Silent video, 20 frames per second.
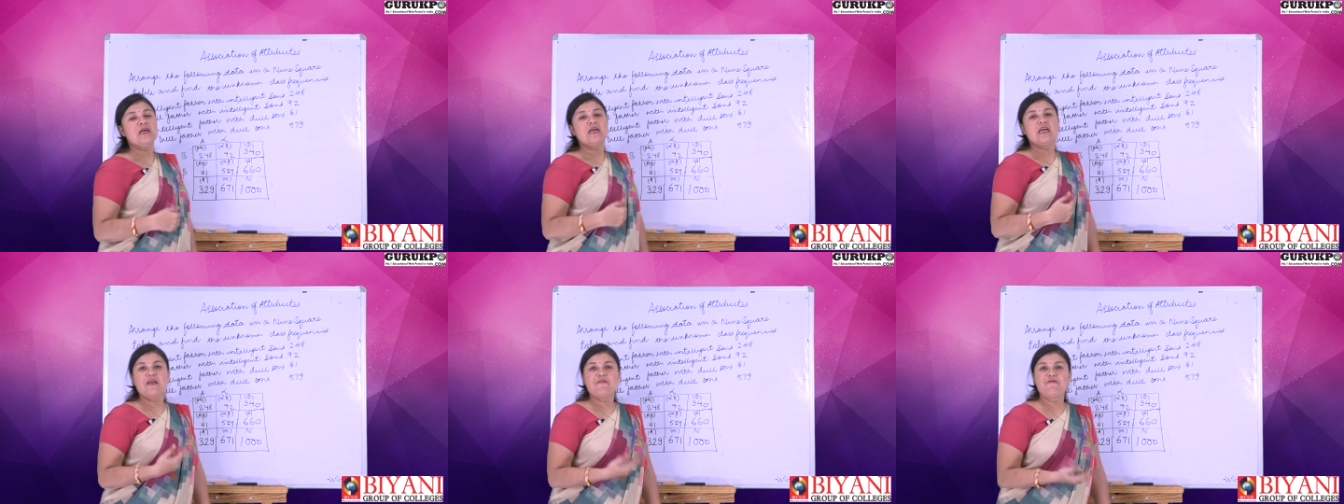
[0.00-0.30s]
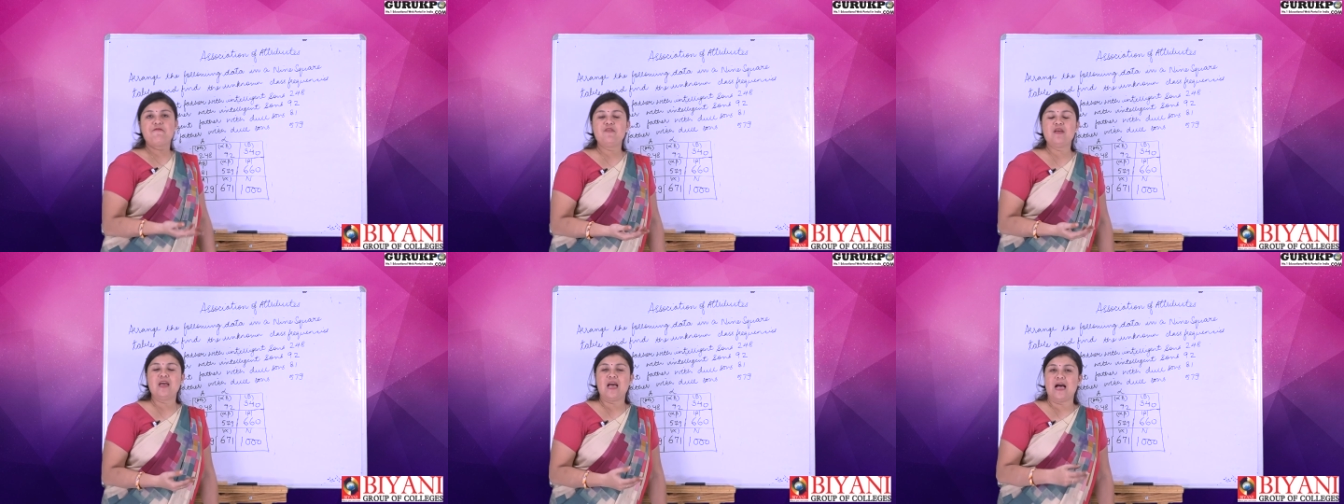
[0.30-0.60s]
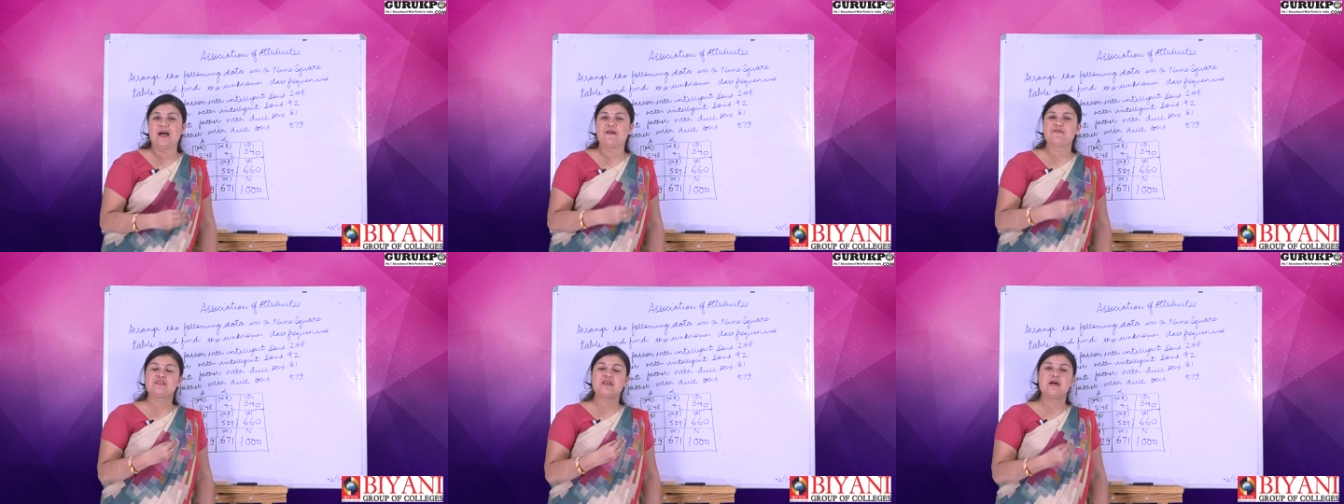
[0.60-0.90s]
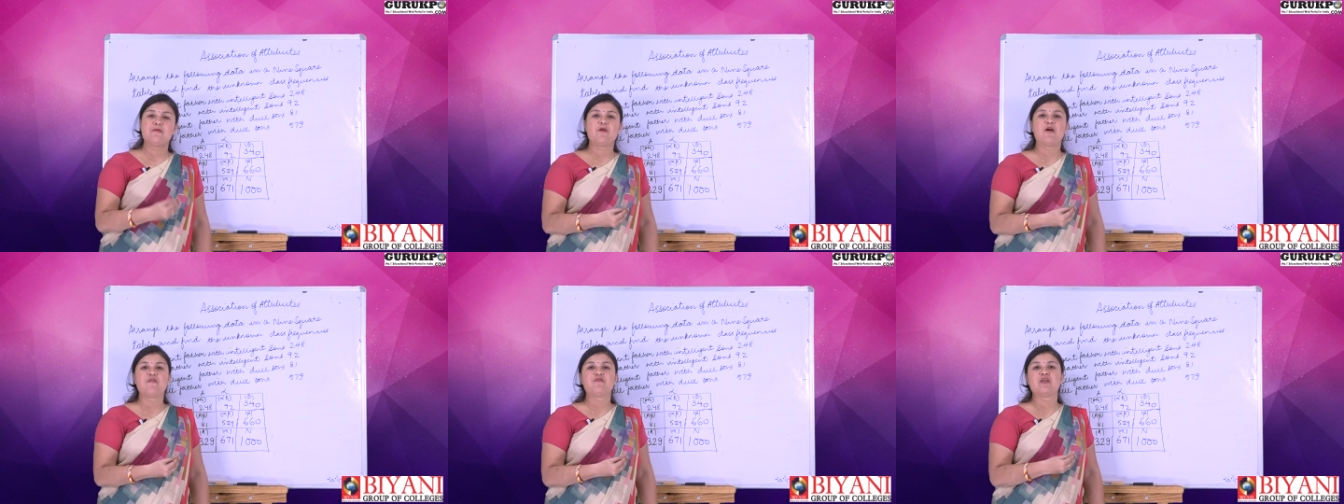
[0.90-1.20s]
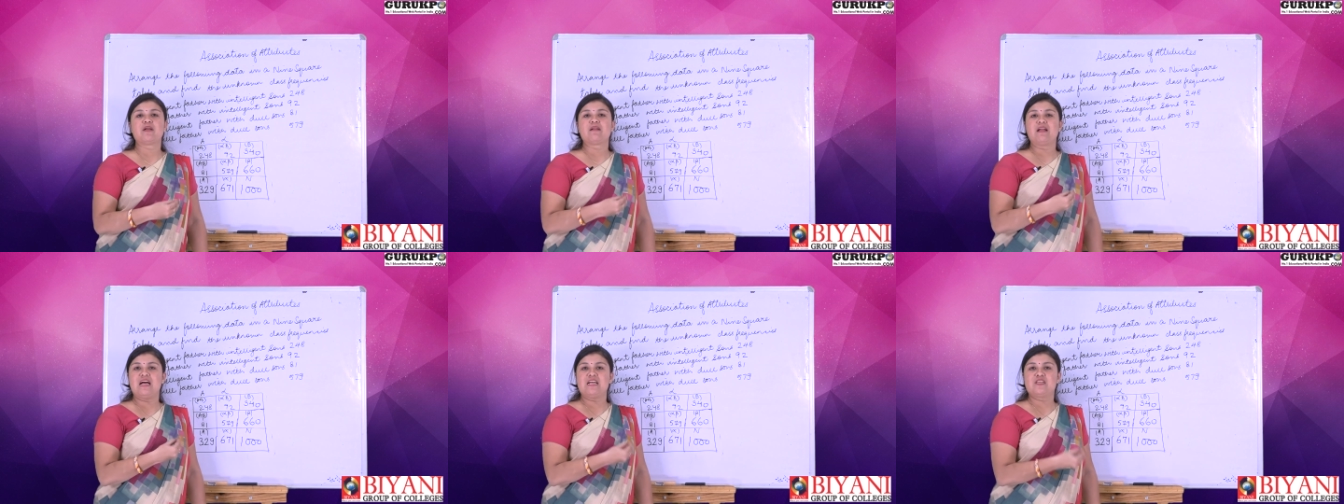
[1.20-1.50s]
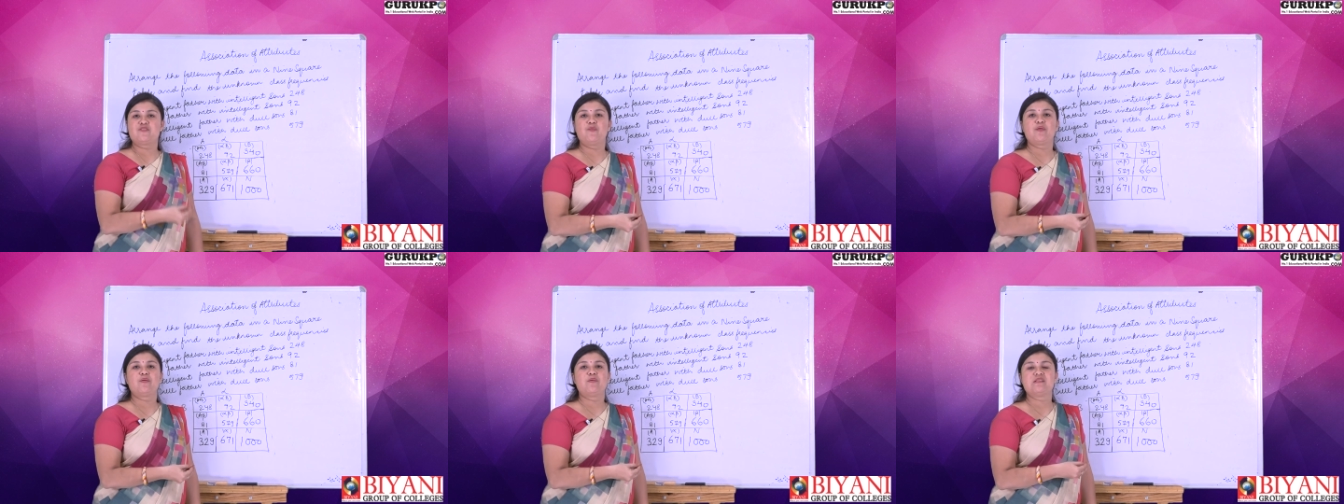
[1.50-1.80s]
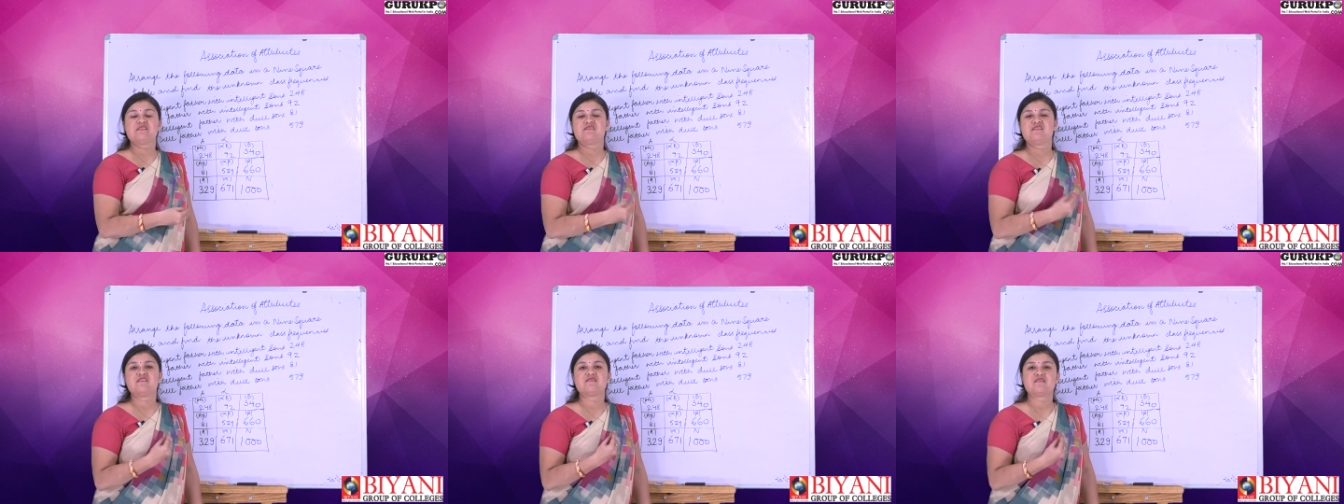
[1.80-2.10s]
if we have some of the class
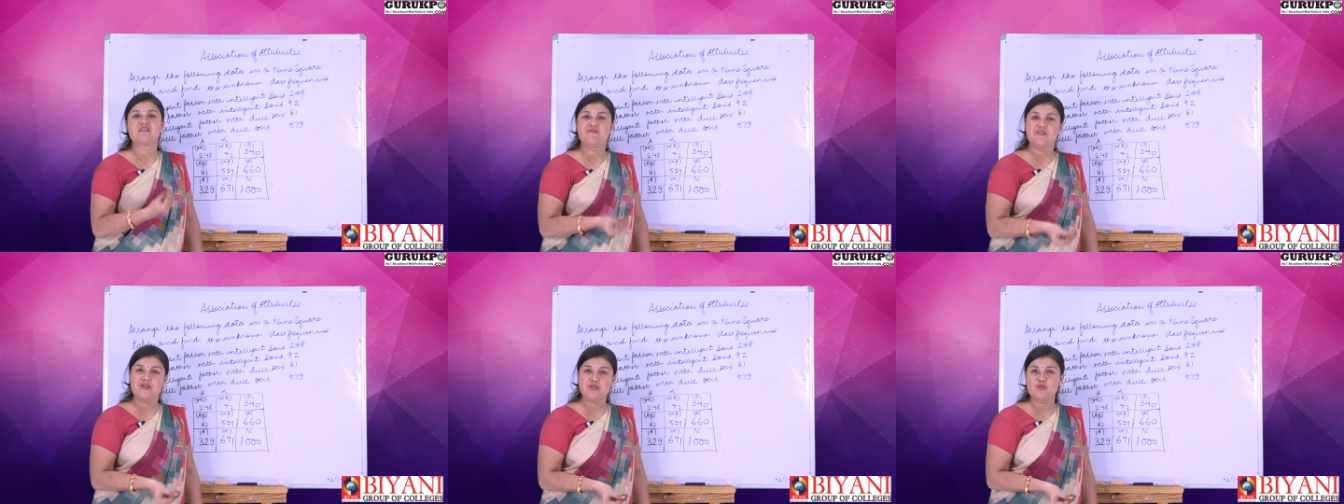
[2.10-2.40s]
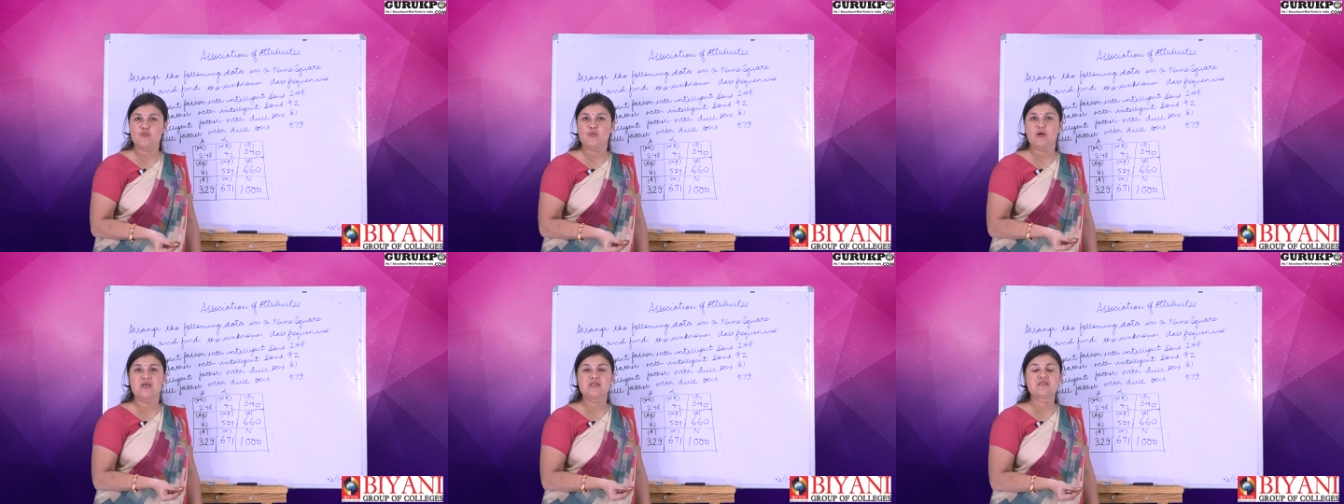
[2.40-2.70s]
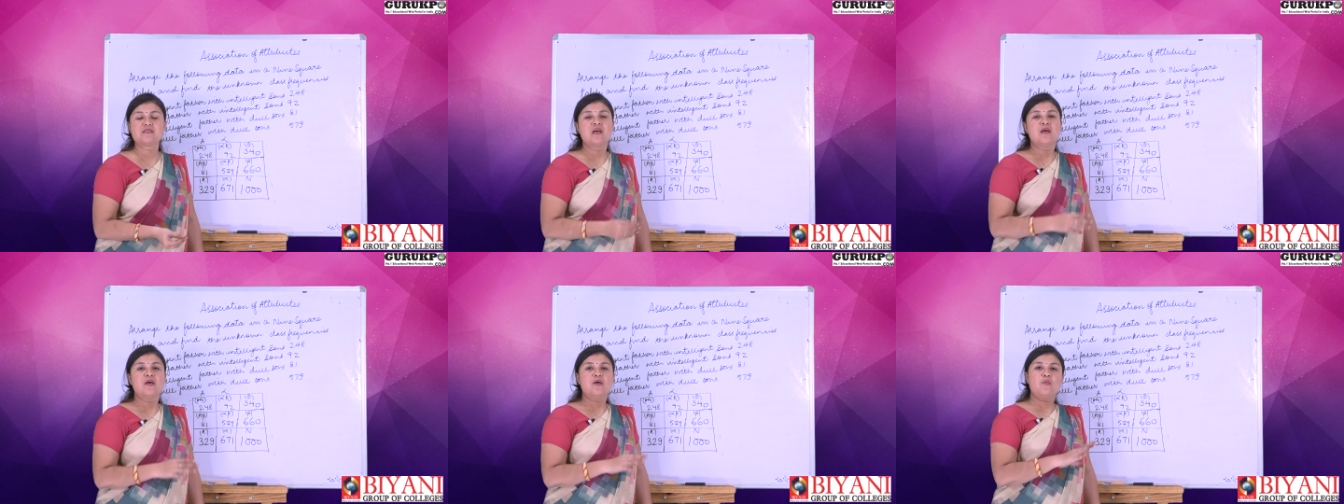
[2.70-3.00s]
frequencies given to us,